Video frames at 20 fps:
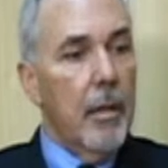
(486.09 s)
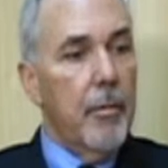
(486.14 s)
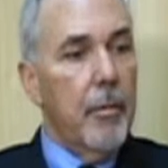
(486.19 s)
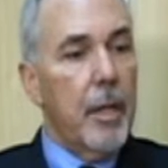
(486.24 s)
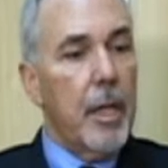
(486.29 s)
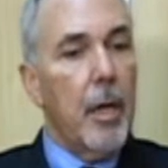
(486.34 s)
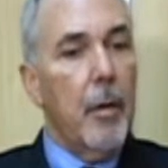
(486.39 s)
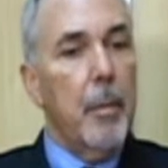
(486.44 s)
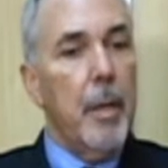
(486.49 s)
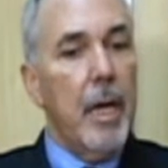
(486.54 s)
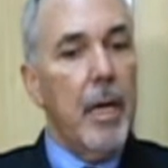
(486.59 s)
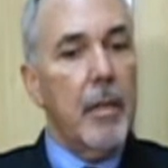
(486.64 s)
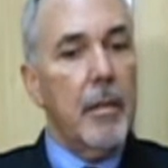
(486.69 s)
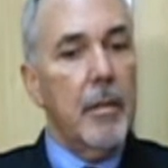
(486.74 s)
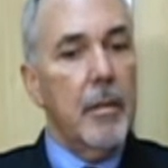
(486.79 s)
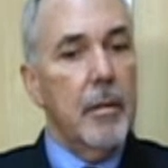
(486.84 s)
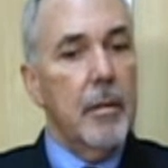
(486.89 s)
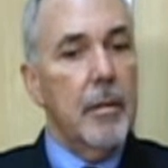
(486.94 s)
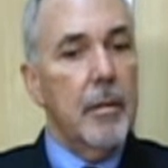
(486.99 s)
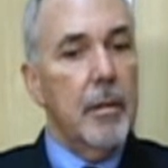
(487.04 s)
If we go back
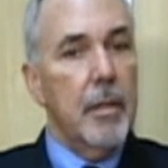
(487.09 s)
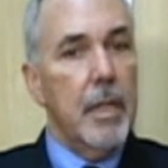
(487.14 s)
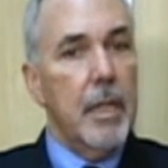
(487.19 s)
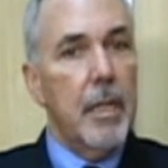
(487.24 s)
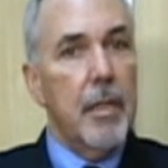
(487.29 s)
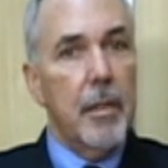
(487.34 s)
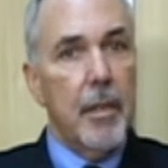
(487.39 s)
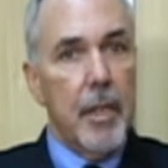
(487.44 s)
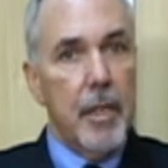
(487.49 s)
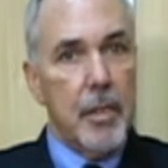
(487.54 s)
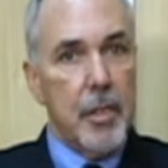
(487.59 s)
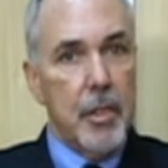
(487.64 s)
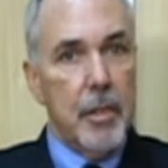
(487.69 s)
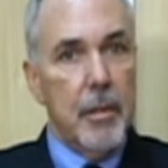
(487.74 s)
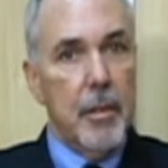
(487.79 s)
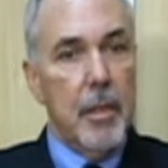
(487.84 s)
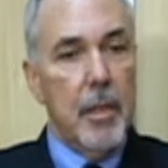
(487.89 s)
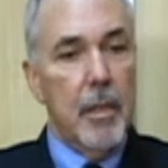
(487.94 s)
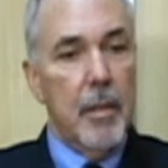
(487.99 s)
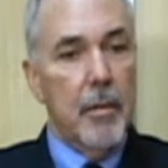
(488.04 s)
to the
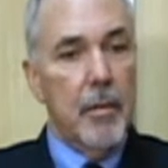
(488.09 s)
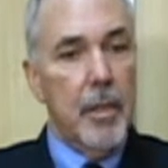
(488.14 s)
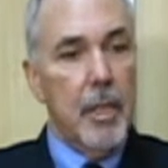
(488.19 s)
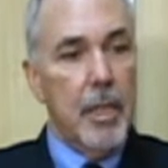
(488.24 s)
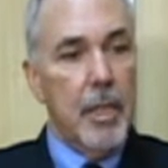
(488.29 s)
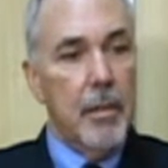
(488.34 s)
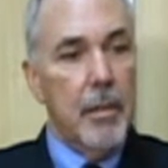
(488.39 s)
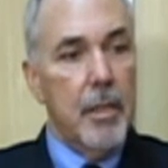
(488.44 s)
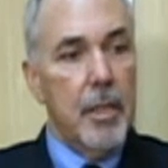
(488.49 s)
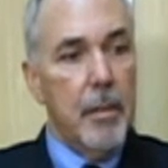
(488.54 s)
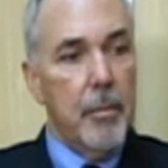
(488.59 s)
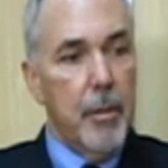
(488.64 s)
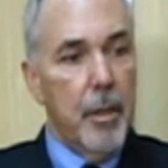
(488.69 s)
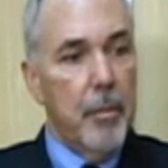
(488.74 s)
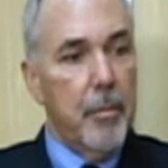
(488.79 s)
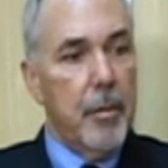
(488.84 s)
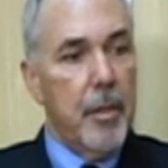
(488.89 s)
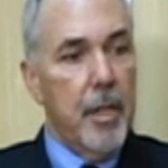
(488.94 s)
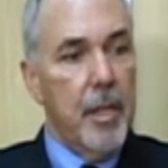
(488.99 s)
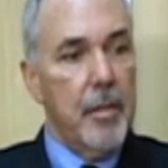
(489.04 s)
introduction of the
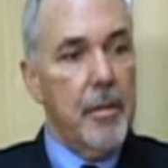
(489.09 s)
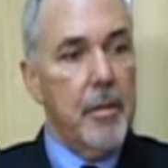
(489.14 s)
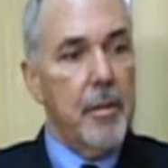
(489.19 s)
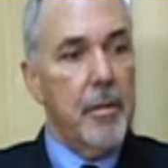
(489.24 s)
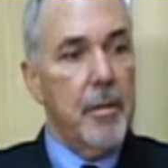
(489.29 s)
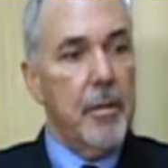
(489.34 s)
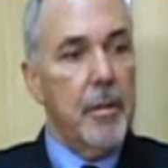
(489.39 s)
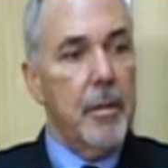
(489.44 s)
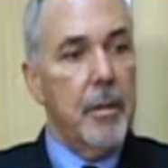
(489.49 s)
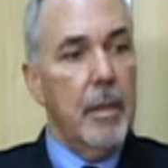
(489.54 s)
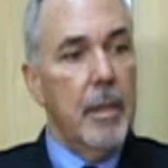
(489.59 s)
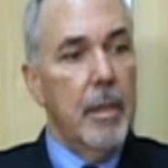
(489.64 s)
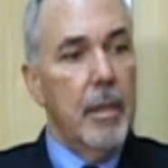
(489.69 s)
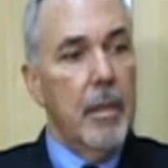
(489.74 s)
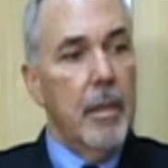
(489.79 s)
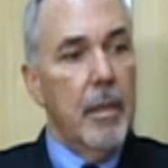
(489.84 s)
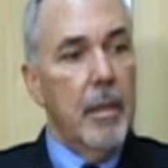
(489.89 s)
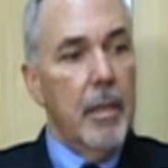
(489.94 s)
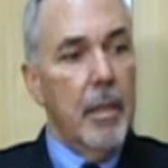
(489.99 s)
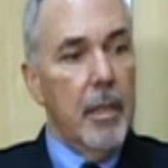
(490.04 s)
T1 processor
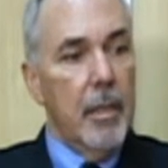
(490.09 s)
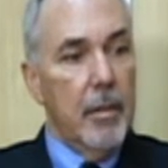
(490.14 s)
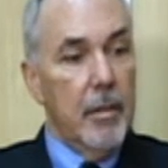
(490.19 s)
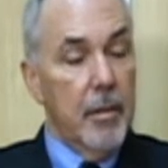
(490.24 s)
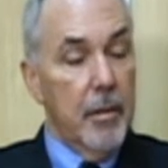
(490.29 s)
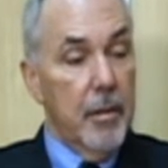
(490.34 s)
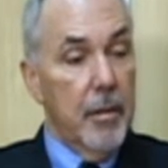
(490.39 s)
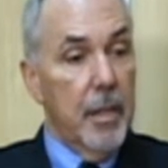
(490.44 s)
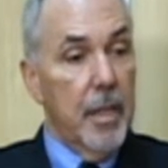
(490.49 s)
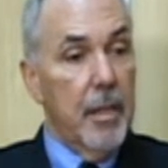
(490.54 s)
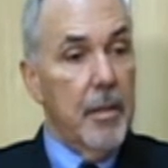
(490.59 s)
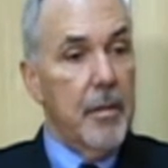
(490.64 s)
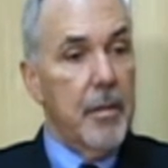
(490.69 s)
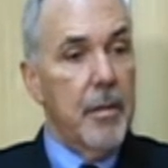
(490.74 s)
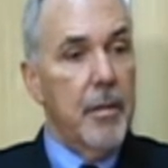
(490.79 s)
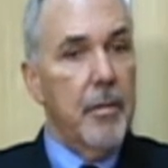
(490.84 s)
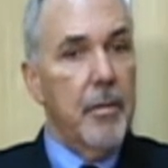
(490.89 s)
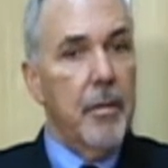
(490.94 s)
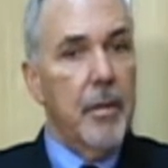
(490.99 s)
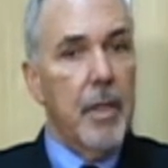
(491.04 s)
in
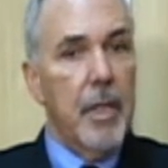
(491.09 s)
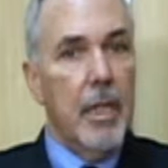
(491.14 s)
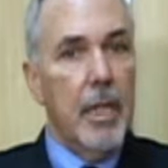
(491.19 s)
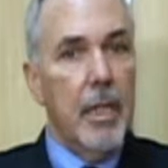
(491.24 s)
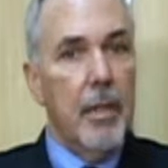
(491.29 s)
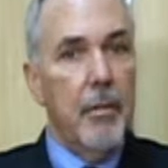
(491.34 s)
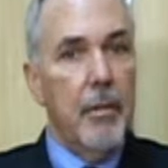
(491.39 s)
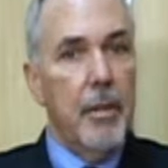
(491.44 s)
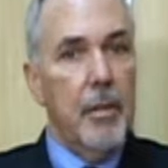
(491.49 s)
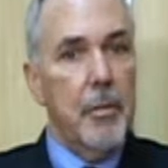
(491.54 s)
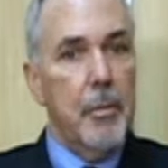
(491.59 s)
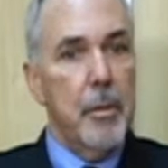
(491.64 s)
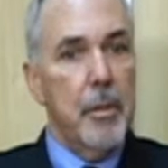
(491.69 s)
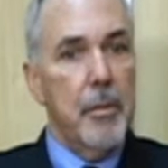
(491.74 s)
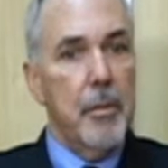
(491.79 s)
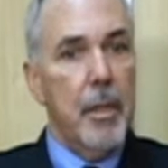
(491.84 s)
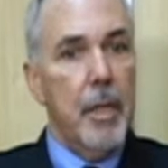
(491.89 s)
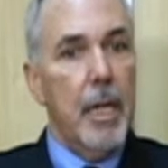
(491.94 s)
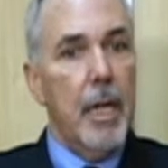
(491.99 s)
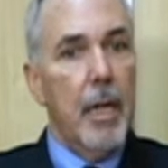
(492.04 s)
2005, this
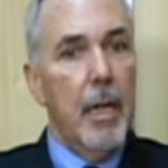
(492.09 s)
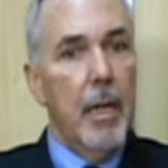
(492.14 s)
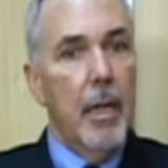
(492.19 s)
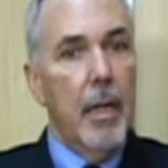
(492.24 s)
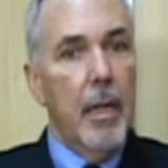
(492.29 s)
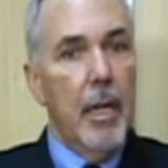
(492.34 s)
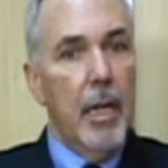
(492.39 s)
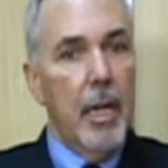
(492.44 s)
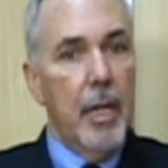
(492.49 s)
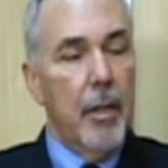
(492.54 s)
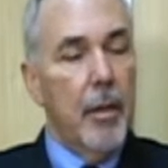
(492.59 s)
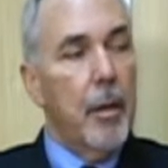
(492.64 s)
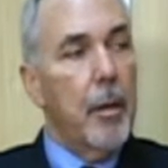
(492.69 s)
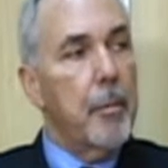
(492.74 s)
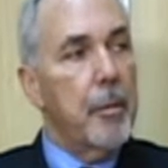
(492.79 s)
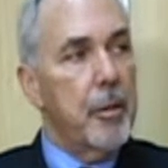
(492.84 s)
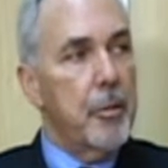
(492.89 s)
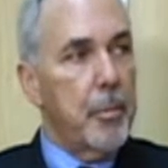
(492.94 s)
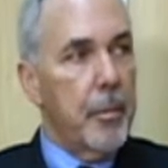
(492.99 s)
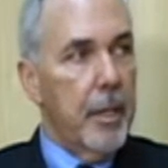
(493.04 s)
was an
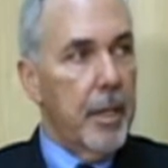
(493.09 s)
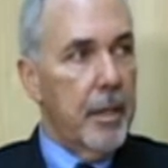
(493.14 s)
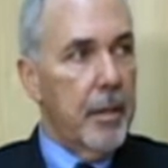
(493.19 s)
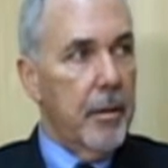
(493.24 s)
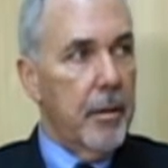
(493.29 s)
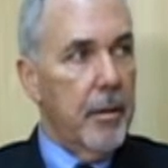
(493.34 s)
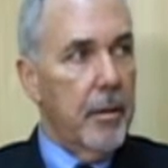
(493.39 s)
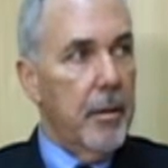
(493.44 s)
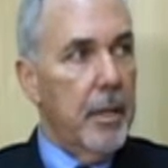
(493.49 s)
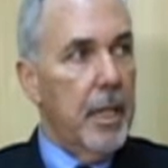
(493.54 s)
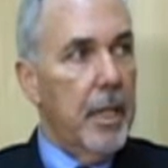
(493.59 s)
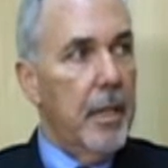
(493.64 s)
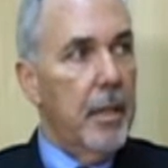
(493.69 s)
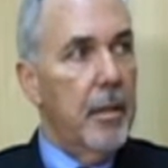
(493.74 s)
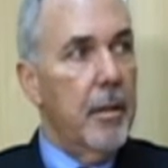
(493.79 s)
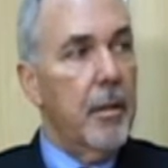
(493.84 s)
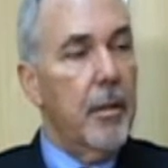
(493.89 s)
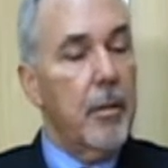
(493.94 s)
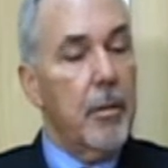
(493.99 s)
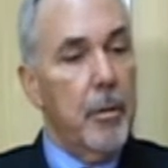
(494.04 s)
enormous breakthrough
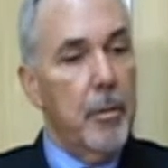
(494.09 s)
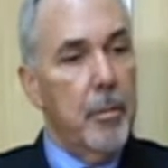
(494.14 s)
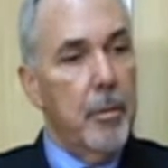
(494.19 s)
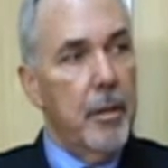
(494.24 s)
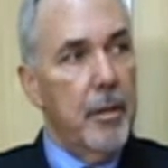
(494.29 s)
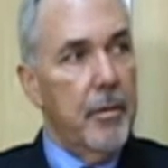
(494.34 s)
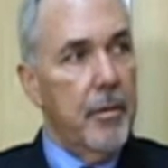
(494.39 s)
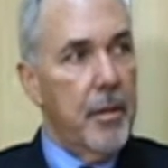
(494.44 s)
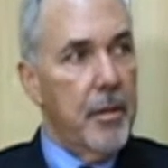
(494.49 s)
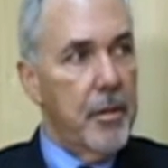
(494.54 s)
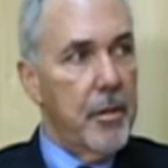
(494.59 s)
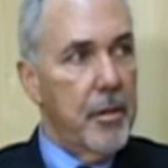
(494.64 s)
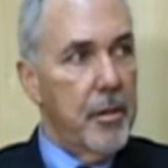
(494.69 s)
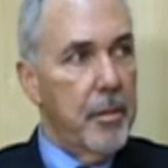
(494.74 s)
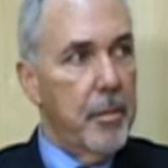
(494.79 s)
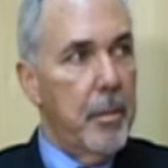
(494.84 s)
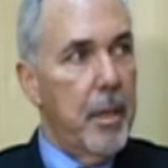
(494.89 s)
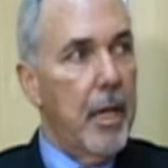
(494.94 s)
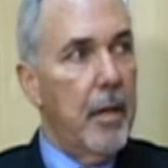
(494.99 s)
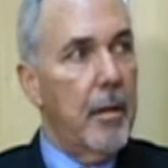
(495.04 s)
in throughput
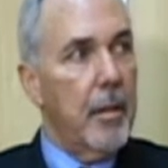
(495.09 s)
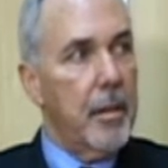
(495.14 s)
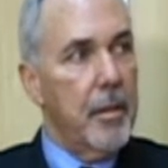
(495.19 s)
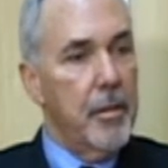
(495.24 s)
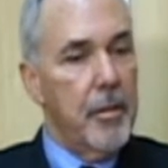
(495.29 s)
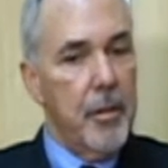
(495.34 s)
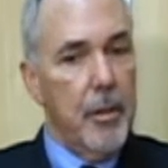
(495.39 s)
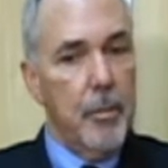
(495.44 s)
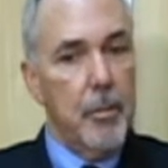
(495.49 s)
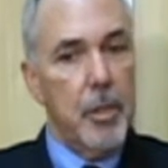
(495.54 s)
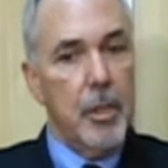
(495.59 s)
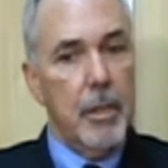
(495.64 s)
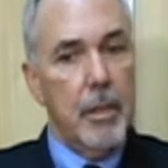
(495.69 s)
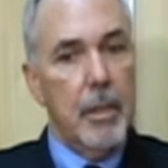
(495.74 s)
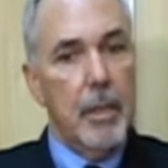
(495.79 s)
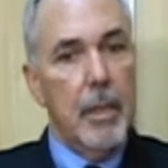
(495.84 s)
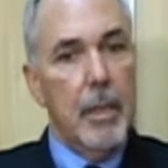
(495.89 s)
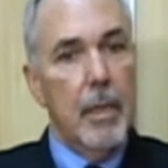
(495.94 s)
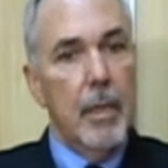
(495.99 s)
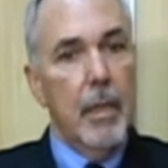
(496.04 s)
versus power consumption.
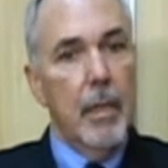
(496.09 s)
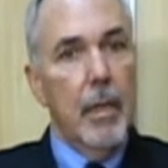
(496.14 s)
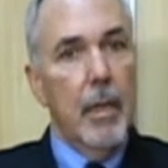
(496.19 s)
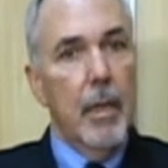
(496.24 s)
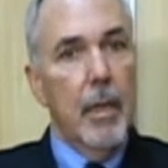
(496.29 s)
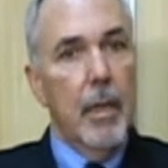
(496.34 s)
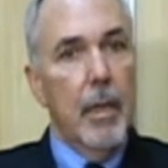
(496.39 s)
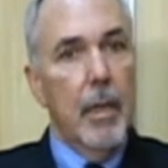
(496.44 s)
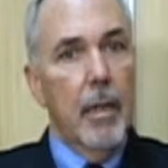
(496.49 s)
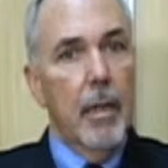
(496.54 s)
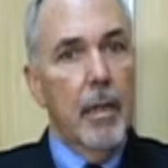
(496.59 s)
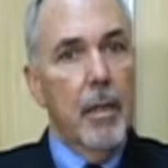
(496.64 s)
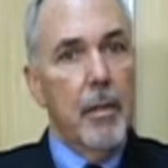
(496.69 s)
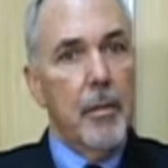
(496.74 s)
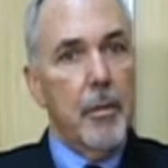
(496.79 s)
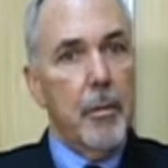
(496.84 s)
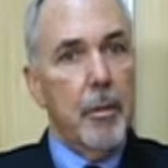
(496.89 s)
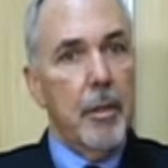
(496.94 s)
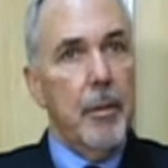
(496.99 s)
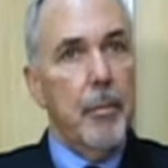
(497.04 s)

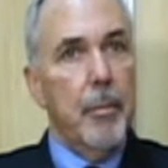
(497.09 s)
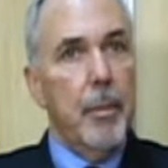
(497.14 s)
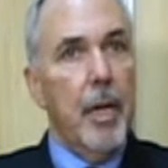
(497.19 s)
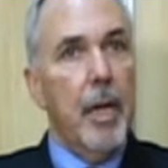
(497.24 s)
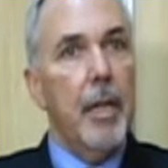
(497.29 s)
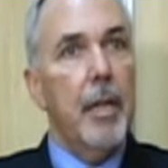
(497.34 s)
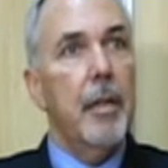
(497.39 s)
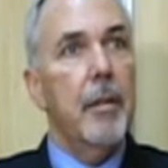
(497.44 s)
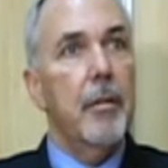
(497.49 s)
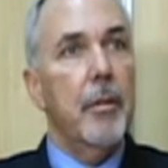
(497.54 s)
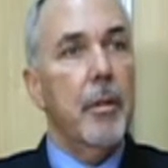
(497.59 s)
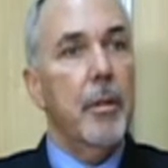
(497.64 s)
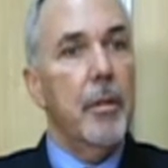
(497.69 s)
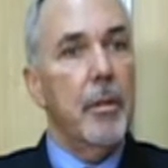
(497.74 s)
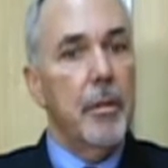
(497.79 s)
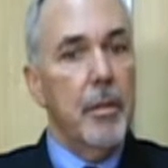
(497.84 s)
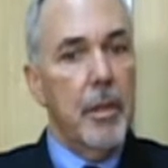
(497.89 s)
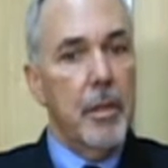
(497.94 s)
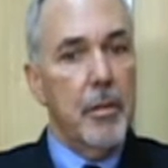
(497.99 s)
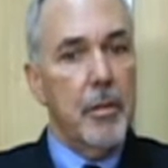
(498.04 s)
So we pioneered the
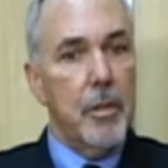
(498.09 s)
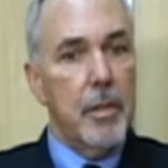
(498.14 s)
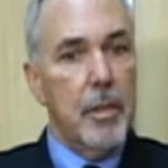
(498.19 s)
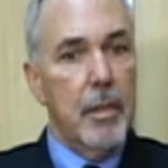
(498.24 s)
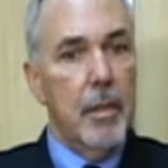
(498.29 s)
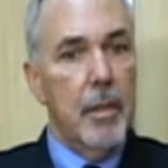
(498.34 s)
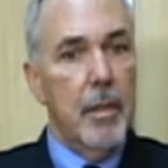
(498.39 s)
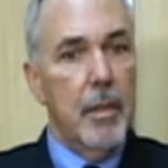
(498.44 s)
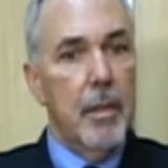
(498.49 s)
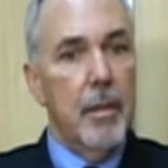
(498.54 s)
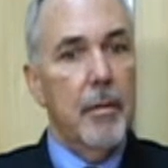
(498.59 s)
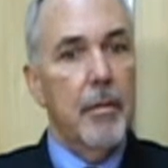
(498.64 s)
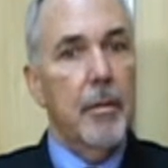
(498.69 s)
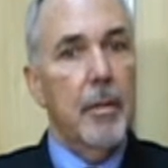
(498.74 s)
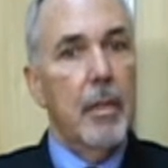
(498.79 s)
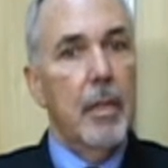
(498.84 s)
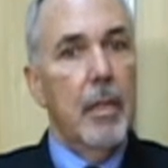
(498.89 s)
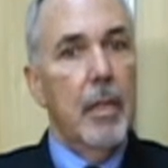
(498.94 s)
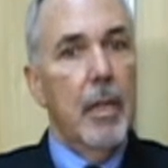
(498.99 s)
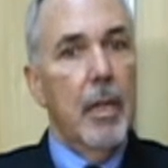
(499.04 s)
whole notion of
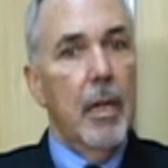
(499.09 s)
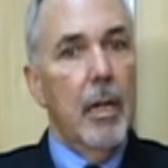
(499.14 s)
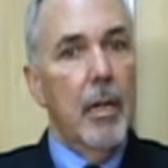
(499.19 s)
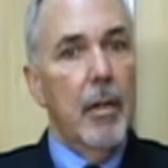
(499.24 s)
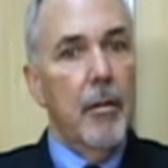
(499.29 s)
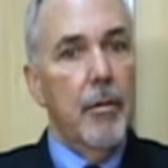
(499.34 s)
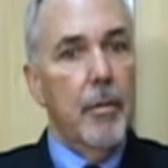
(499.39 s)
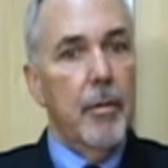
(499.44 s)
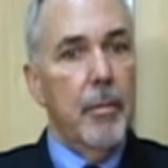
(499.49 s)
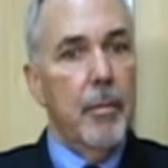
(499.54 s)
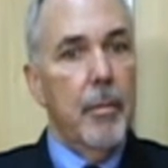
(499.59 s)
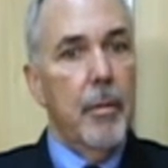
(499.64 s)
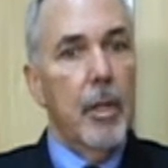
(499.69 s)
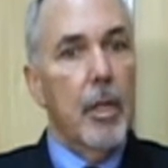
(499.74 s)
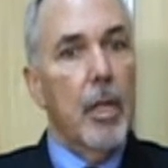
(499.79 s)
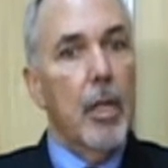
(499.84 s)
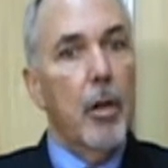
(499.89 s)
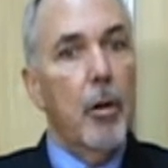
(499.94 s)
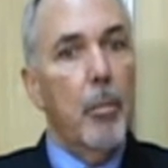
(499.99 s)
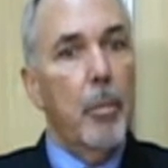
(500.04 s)

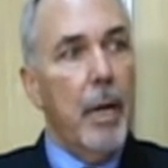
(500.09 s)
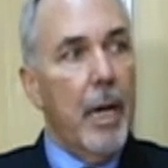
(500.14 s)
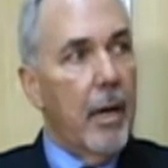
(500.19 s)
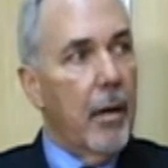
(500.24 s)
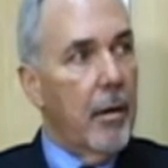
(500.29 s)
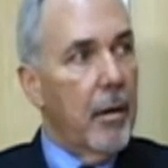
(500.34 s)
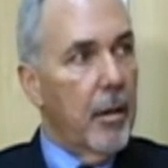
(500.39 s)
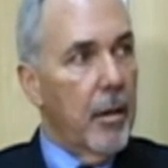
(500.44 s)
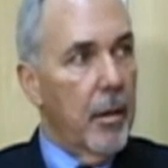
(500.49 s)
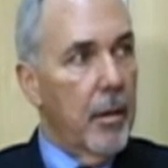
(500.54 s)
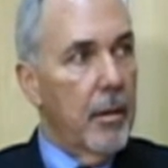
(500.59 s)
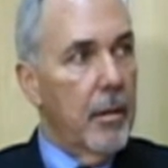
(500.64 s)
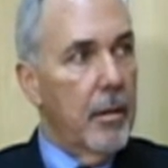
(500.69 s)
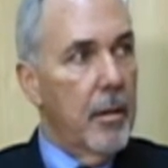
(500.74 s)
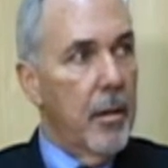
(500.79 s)
low power